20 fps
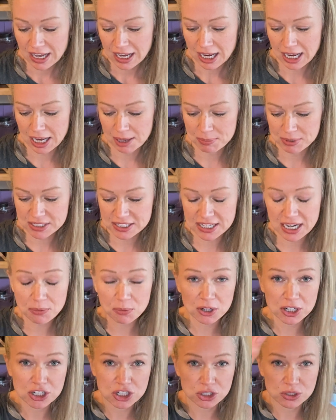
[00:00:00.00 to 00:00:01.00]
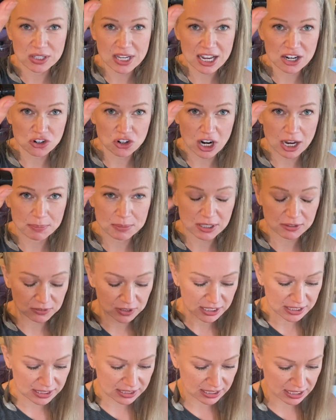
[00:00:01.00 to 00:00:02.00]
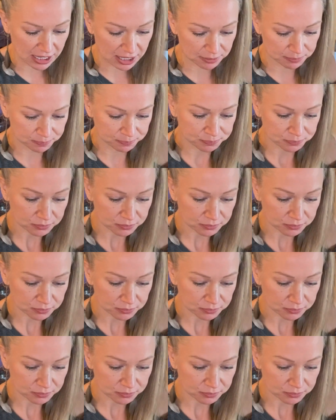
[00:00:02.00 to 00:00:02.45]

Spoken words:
But today we're gonna do 10 drops of Listea.